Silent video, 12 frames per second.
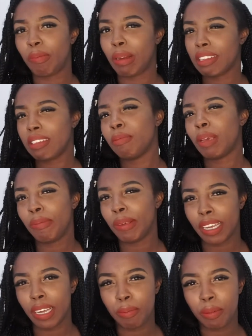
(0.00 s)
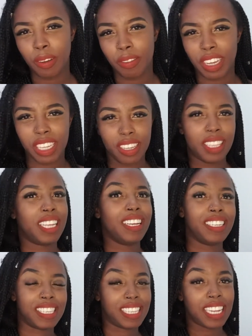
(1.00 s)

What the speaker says: plus maybe a couple of other things